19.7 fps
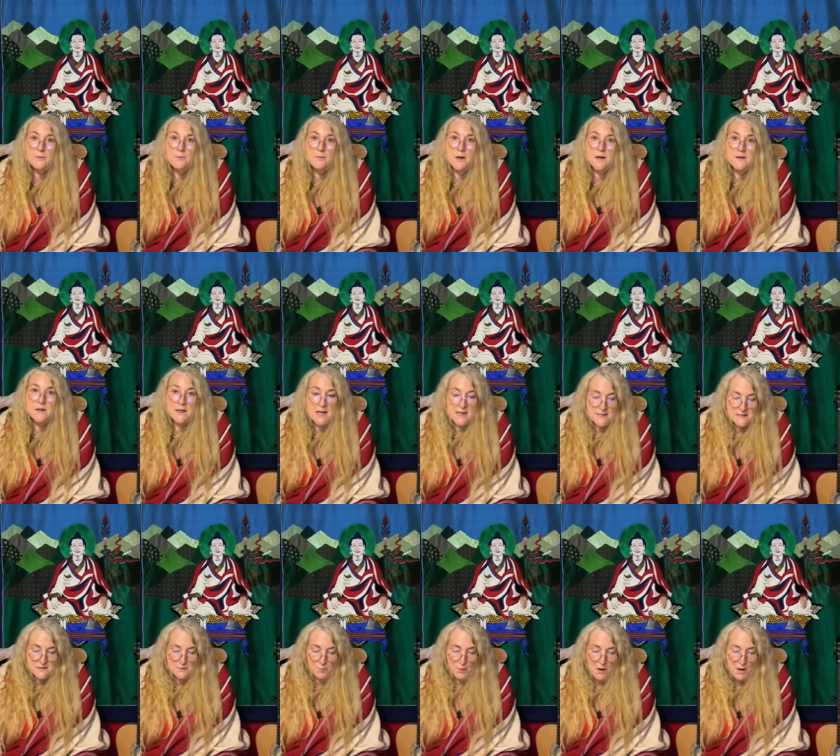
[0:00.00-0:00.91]
By the
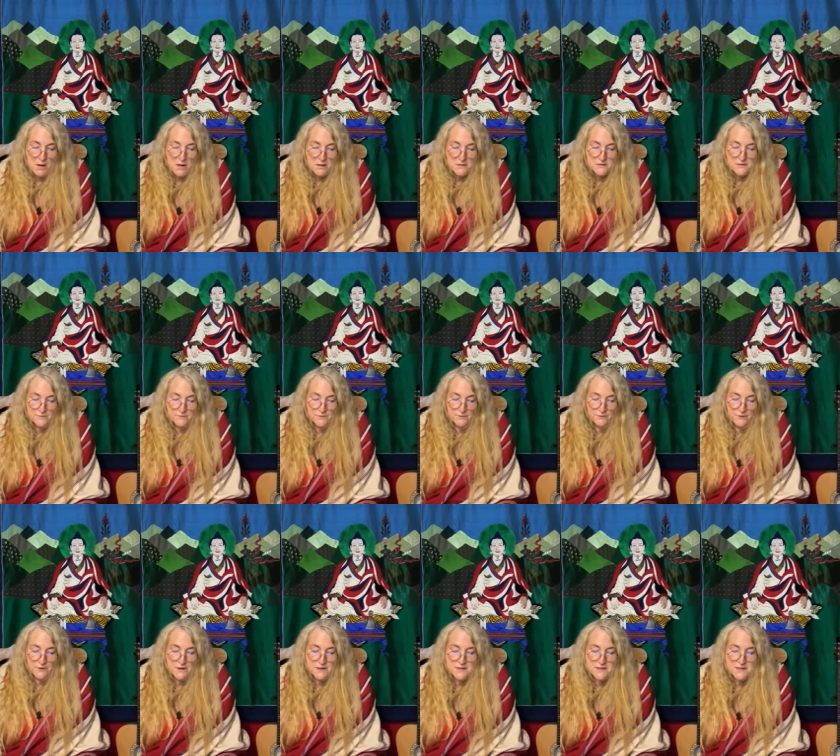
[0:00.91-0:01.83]
later part of the
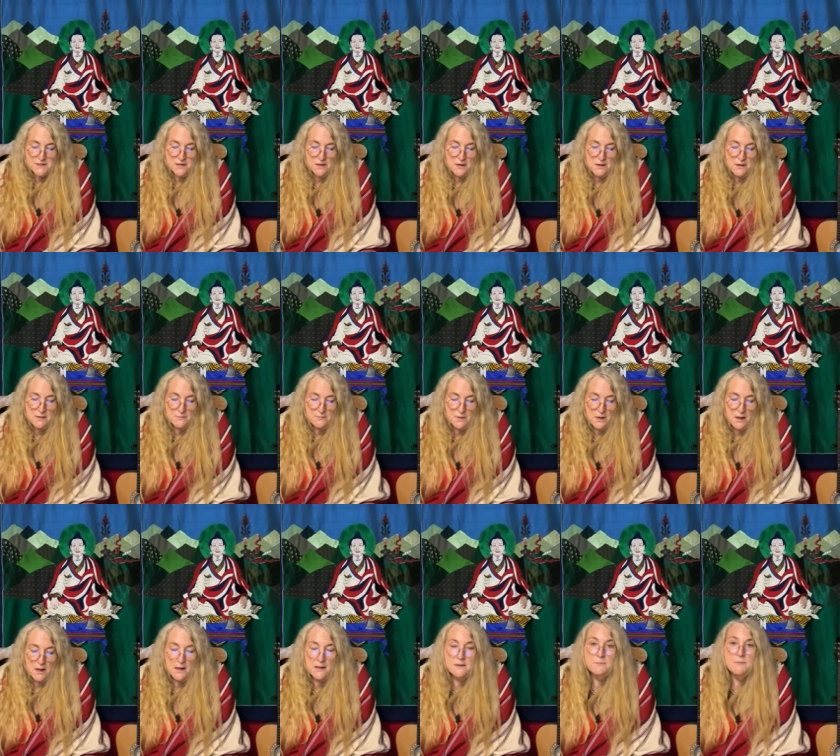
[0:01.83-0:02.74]
first
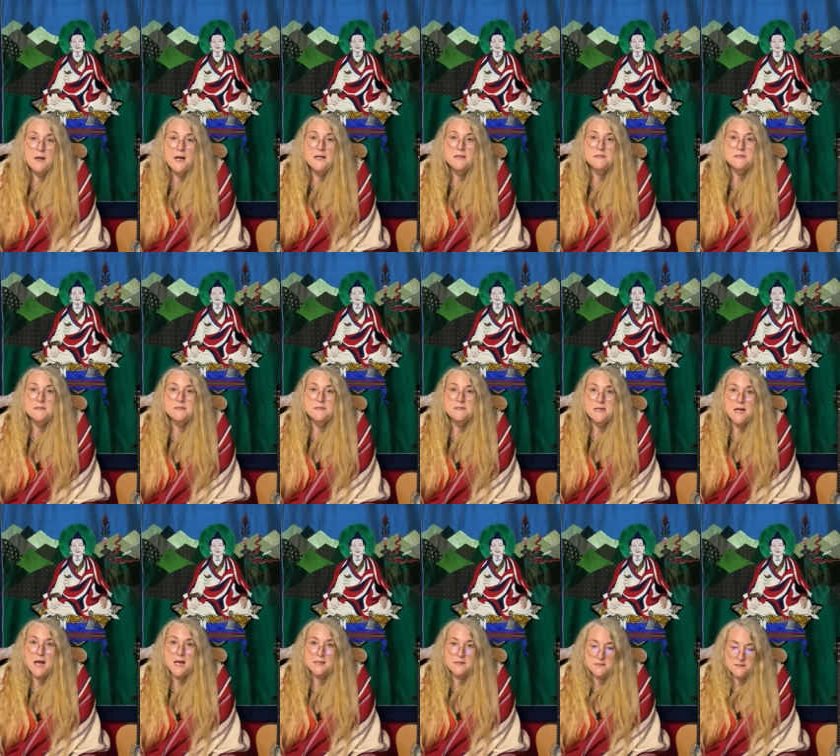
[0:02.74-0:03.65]
term, I'd met
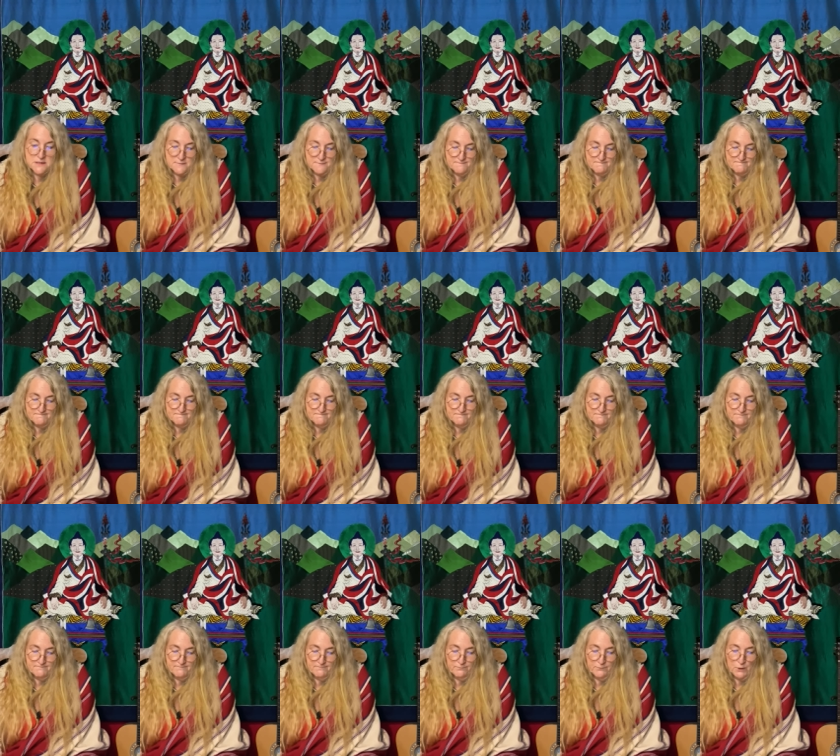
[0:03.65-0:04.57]
Det,
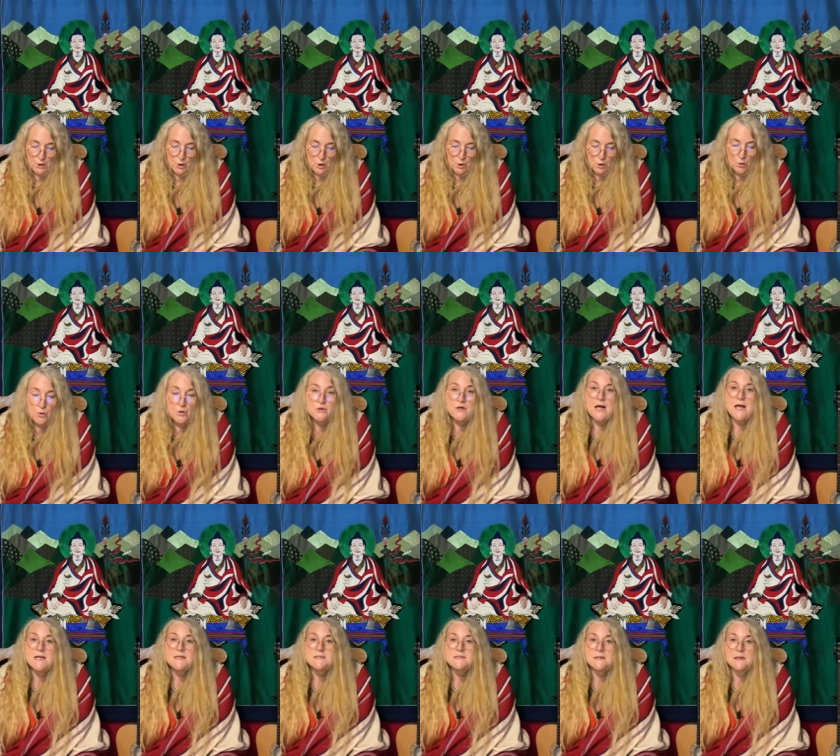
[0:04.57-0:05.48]

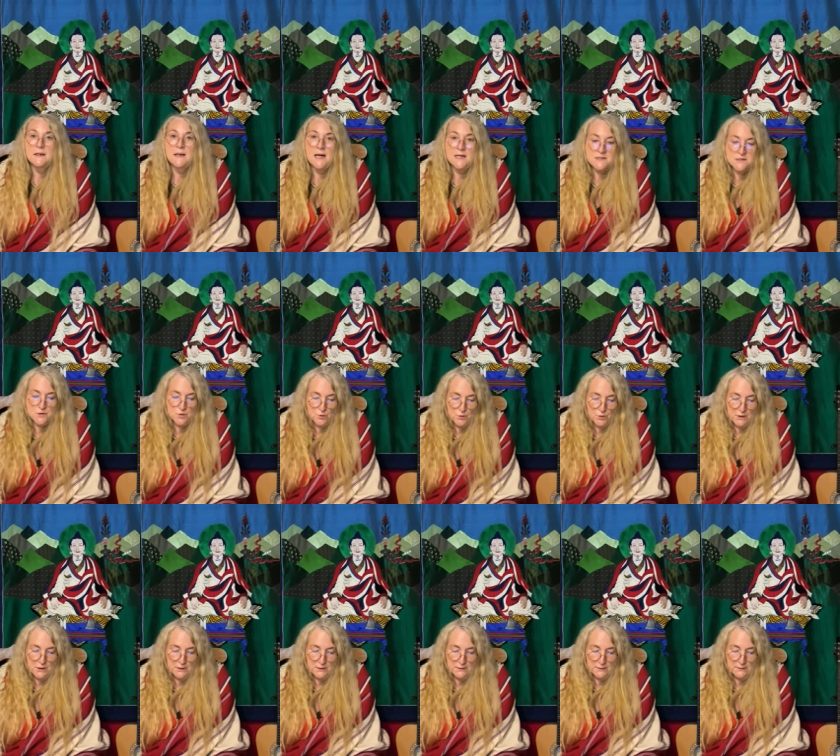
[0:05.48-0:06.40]
Claudette
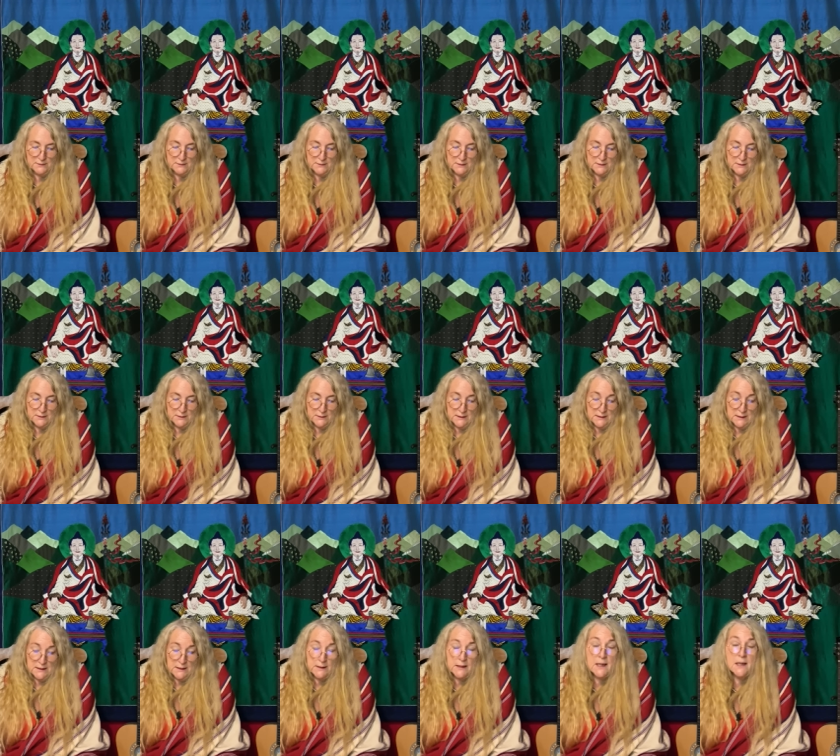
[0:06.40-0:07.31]
Gascoigne,
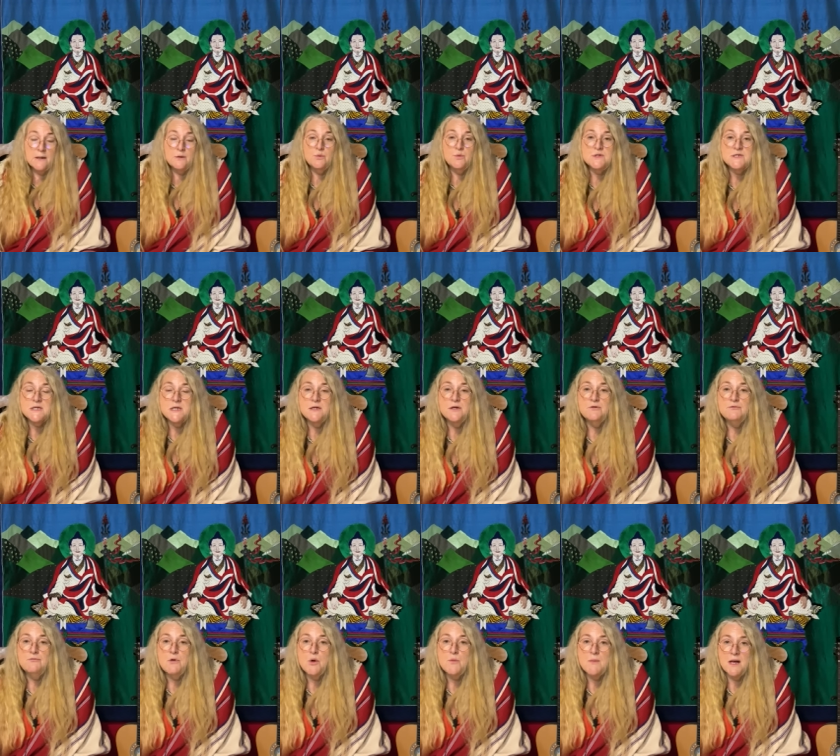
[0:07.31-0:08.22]
and was in
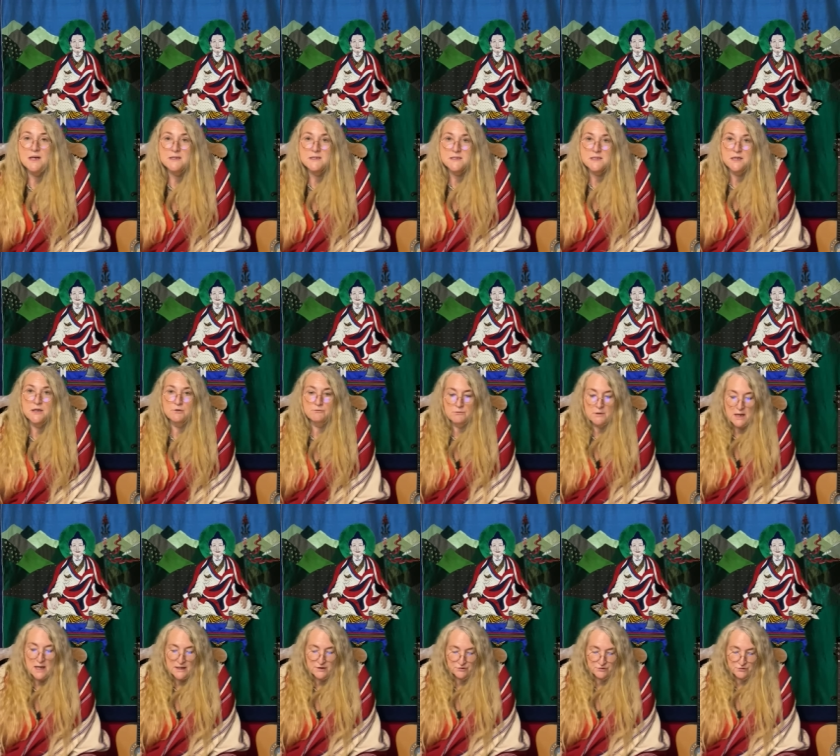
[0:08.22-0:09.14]
a romantic
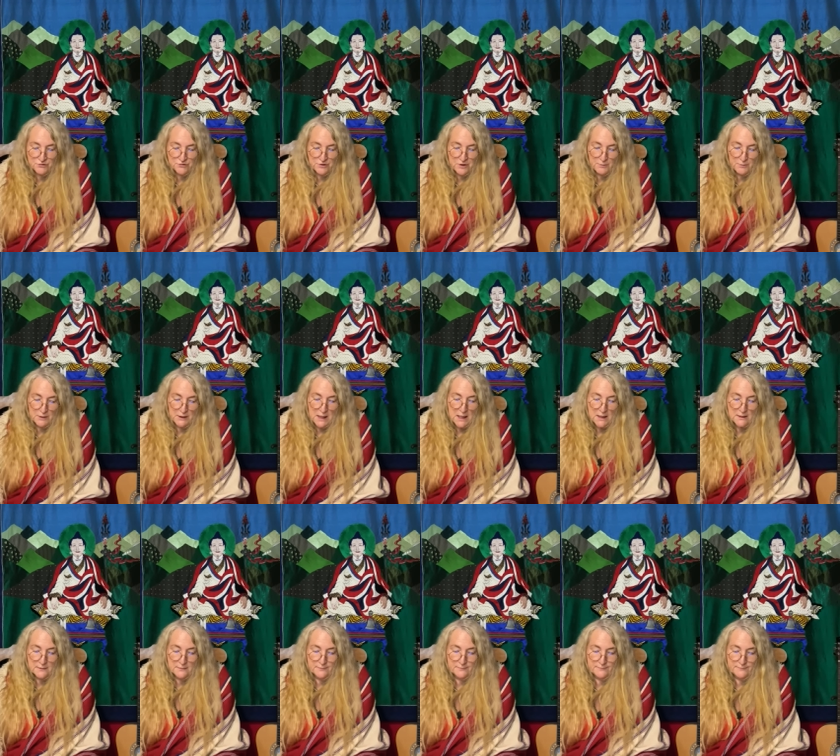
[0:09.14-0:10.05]
relationship
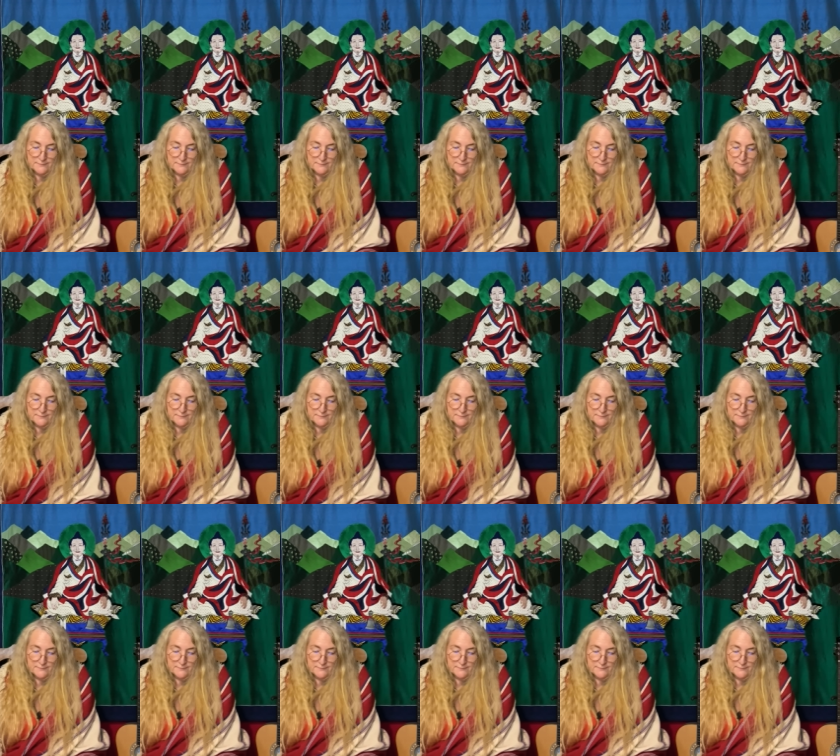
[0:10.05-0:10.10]
again.